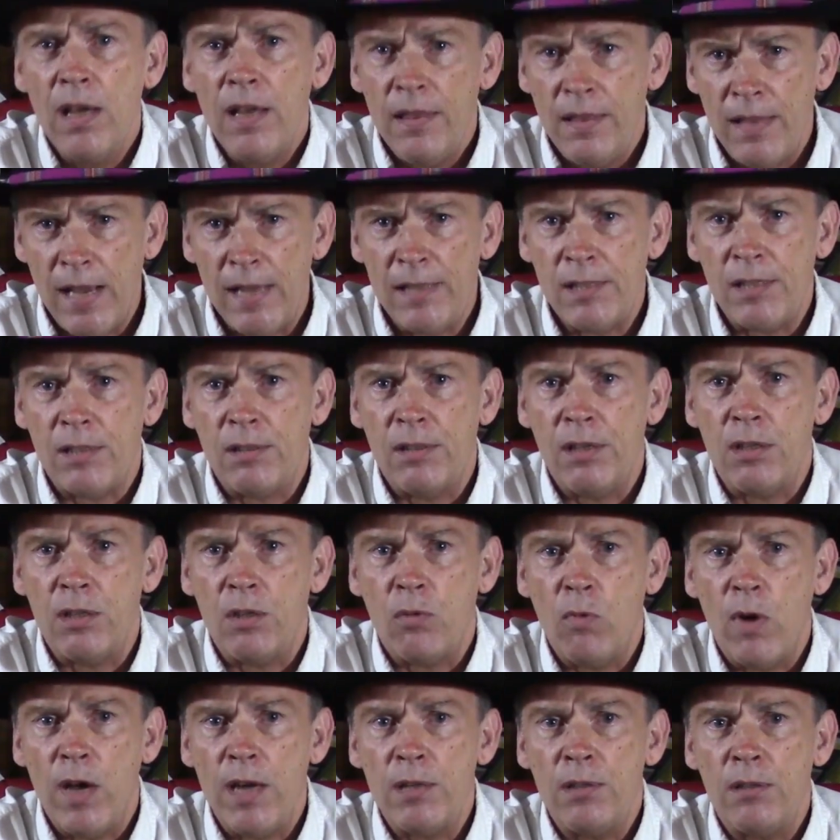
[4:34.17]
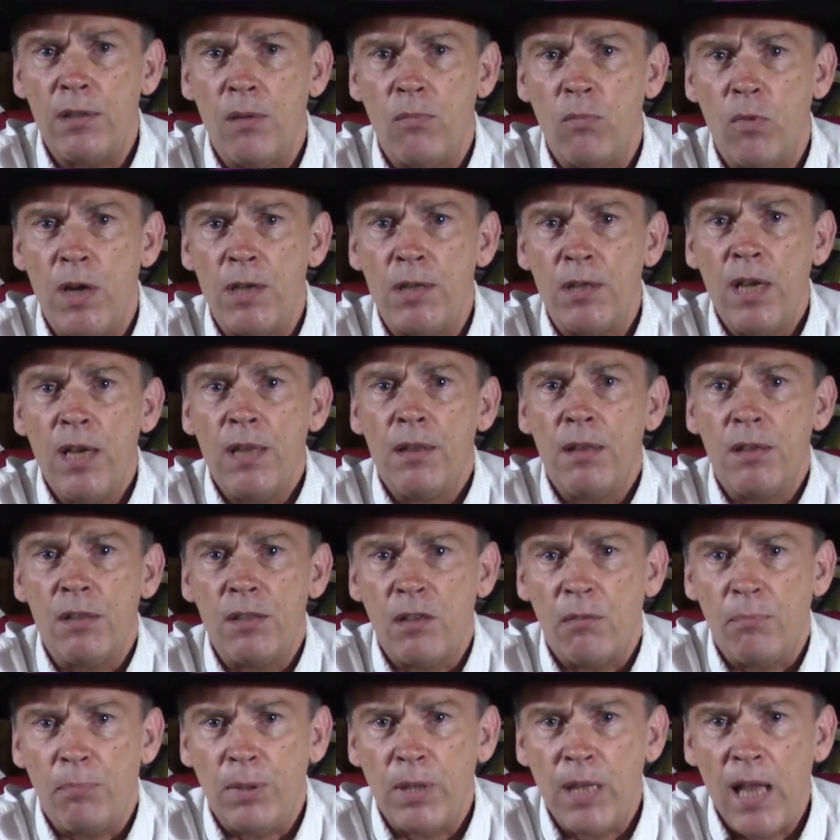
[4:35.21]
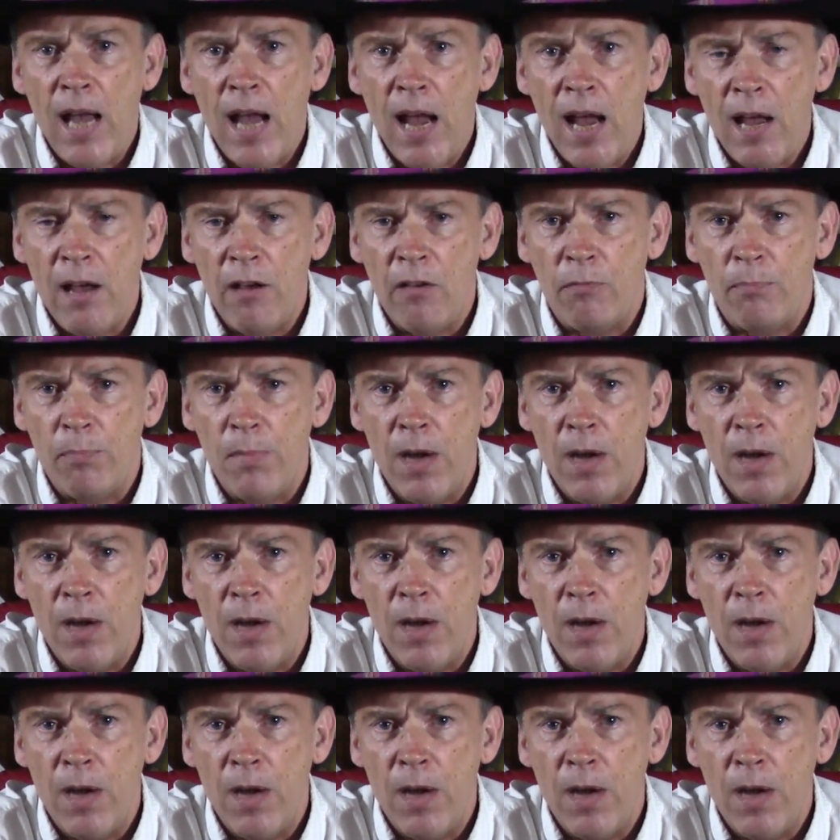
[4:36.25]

That's a situation in which the supply of